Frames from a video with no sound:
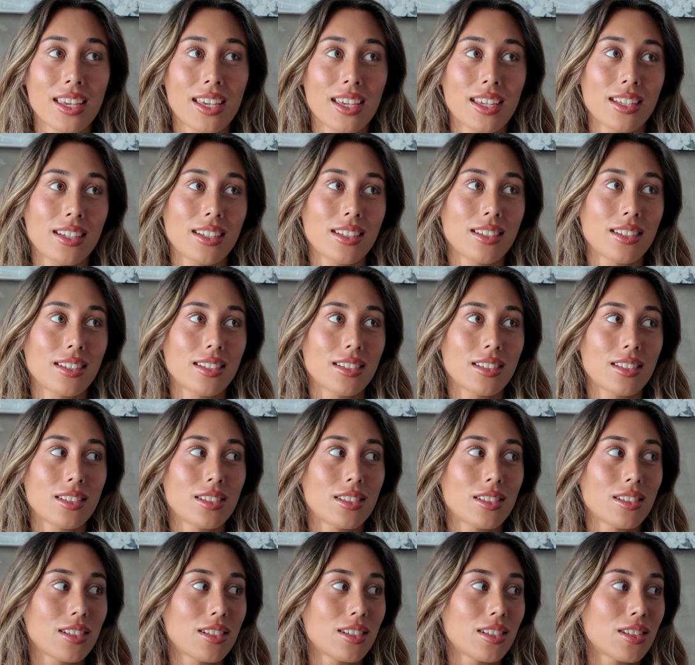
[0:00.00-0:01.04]
that
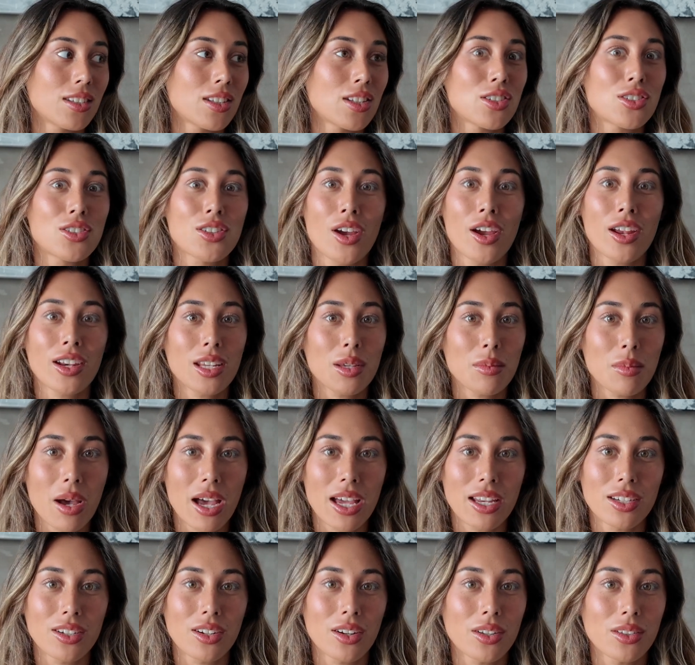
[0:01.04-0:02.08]
the journey
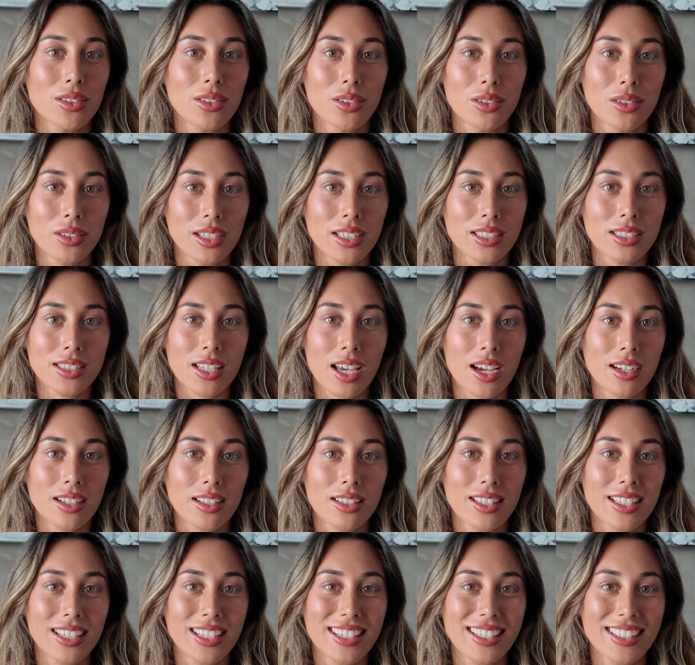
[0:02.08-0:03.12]
might not look
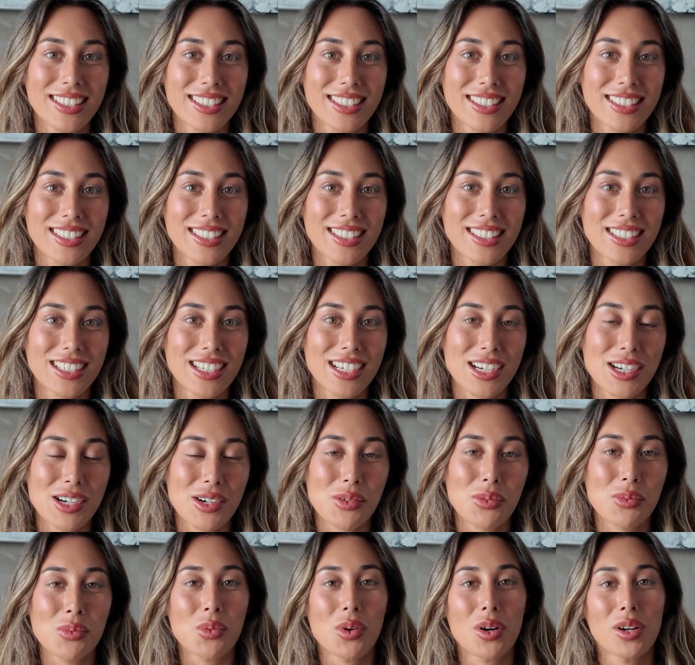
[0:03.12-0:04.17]
exactly
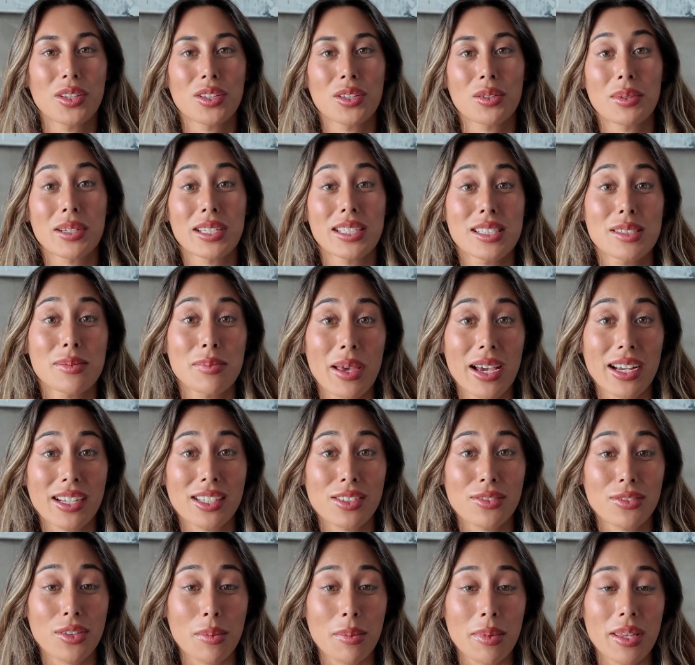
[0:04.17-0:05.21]
what you
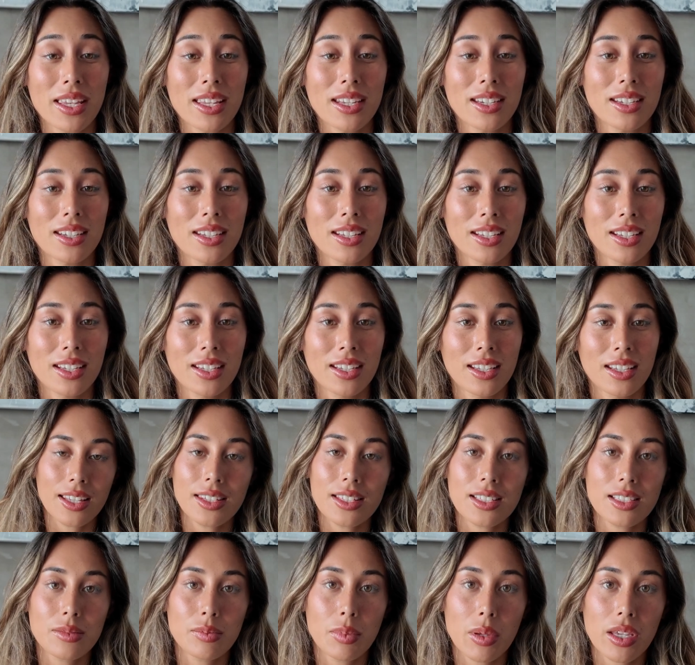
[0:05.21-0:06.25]
expect from it.
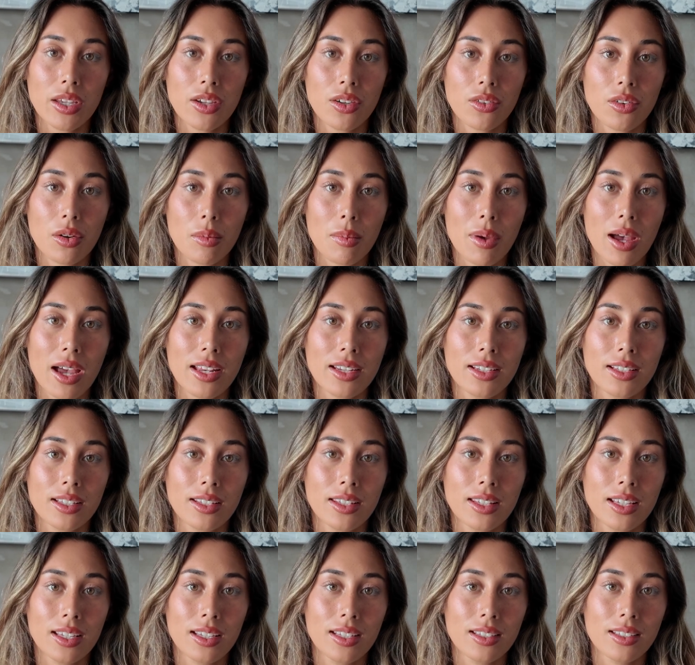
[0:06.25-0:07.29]
Let this be your reminder
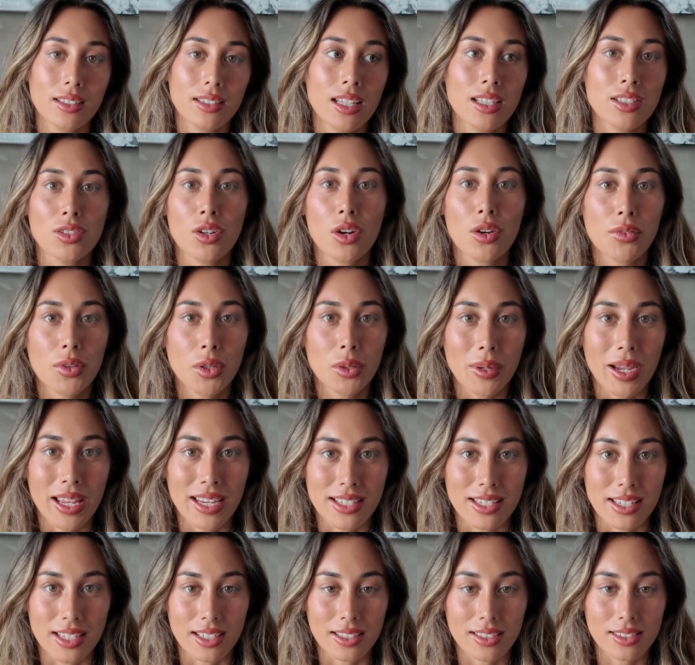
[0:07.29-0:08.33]
that there's no real
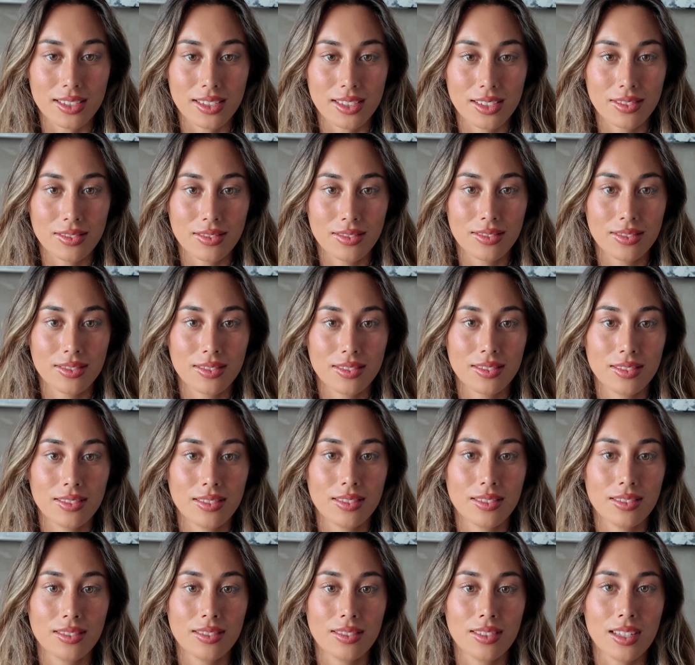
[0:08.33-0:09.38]
endings.
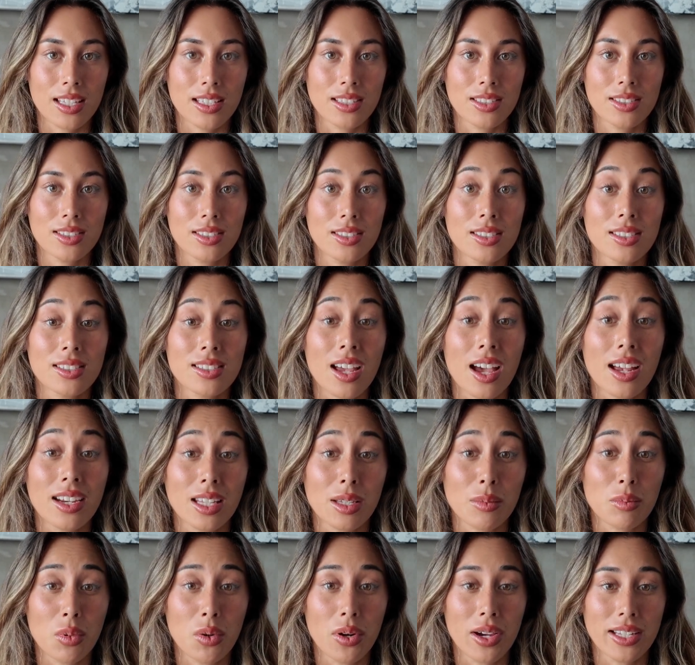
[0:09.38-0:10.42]
There's
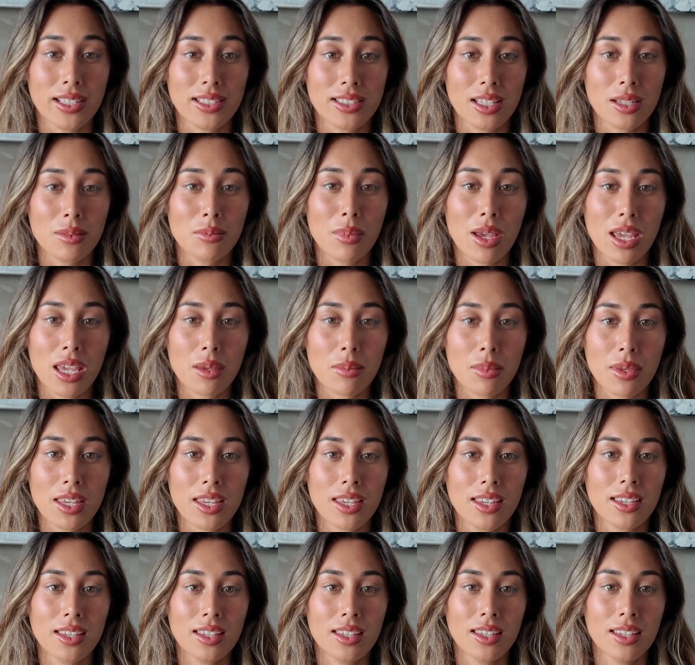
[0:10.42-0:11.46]
starting points, and
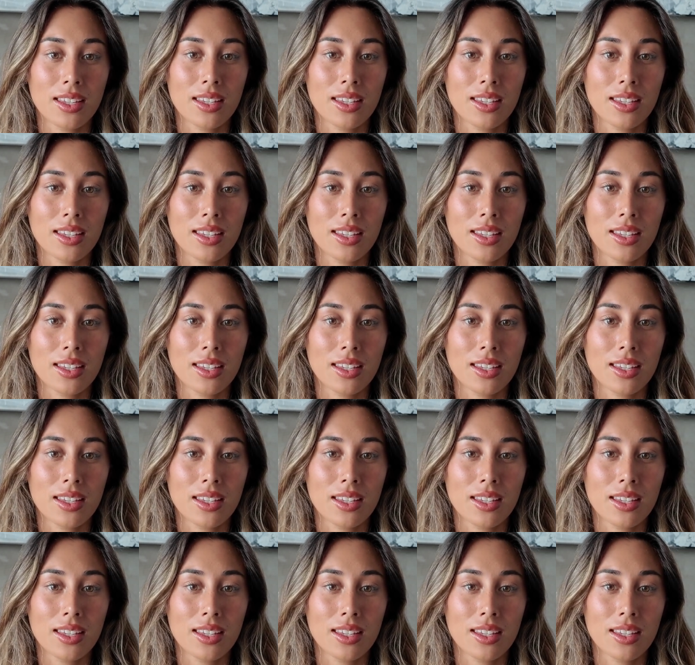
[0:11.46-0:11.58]
maybe